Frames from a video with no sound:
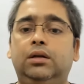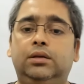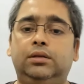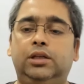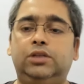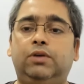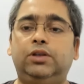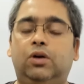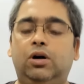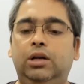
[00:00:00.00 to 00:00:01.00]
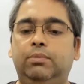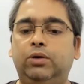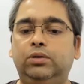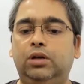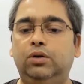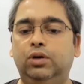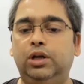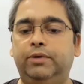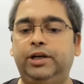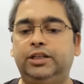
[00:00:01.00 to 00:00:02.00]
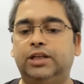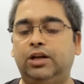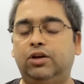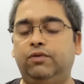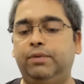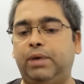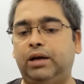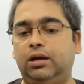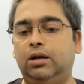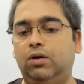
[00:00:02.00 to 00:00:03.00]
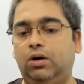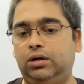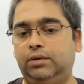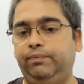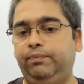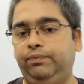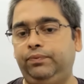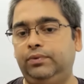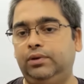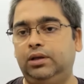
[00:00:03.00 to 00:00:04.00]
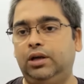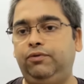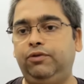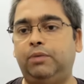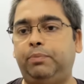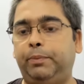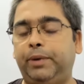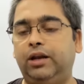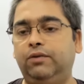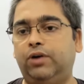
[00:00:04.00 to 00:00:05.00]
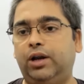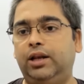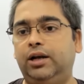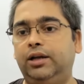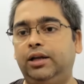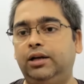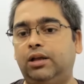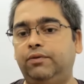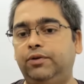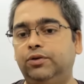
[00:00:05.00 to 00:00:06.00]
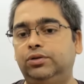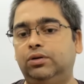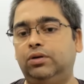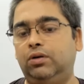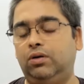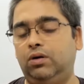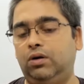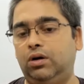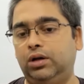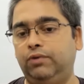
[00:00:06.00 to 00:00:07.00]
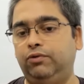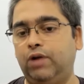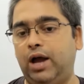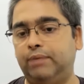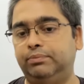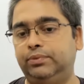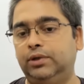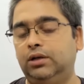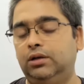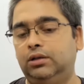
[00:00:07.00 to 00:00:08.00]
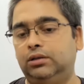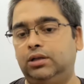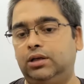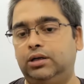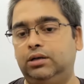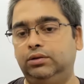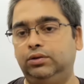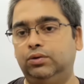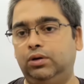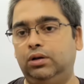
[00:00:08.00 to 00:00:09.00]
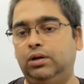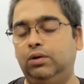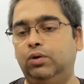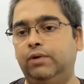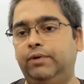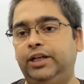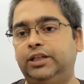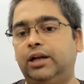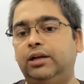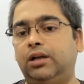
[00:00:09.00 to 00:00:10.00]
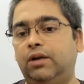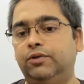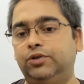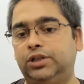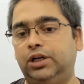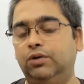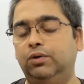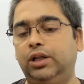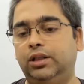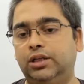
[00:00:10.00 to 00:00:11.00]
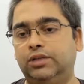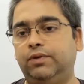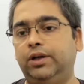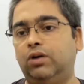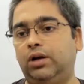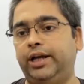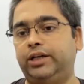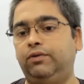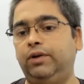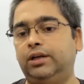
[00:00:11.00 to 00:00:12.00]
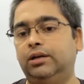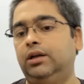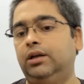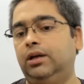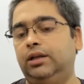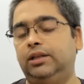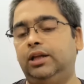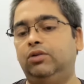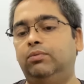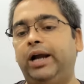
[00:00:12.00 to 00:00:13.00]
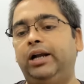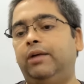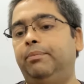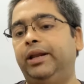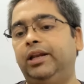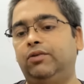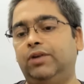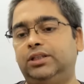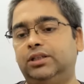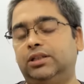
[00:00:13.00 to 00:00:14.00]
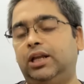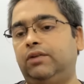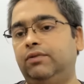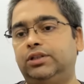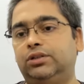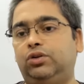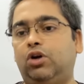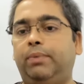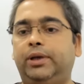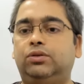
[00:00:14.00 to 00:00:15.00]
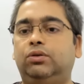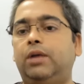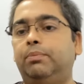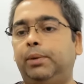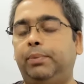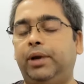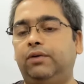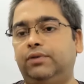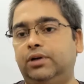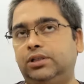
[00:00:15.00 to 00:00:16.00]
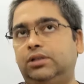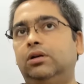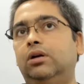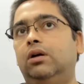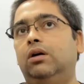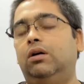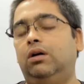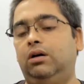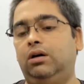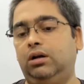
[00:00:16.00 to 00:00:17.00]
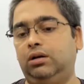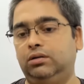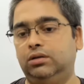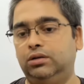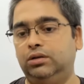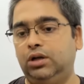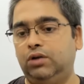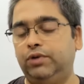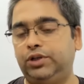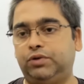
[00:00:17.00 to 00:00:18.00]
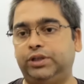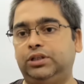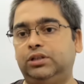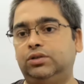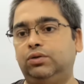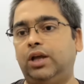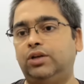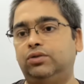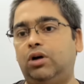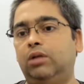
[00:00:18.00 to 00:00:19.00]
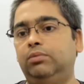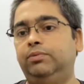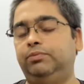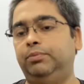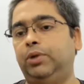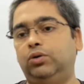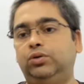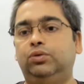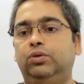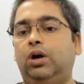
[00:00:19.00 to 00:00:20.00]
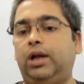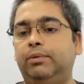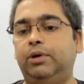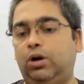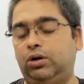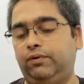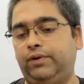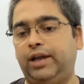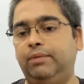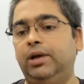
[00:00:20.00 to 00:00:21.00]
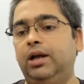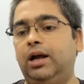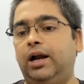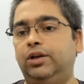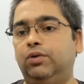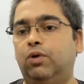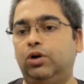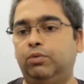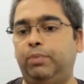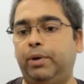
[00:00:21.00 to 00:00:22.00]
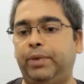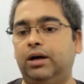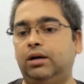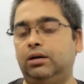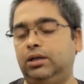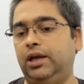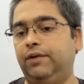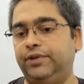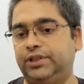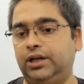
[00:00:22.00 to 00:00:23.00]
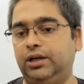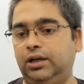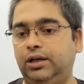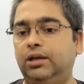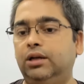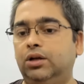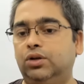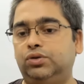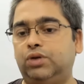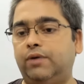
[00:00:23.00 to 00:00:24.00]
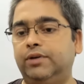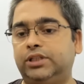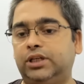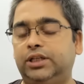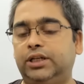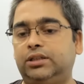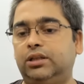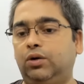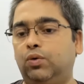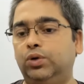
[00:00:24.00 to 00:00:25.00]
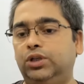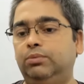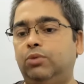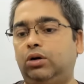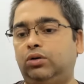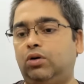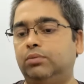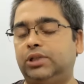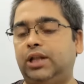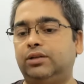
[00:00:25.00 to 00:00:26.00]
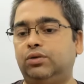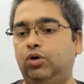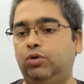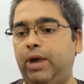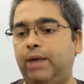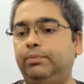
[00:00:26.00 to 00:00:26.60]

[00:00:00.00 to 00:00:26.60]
This was all about the low-level design of a parking lot. If you are preparing for LLD interviews, or if you have your low-level design interviews scheduled in this week or next week, then you might have many questions like which topics should I prepare first, or which questions should I solve, because you do not have a lot of time and you want to prepare efficiently. So I will suggest the codezym.com/roadmap.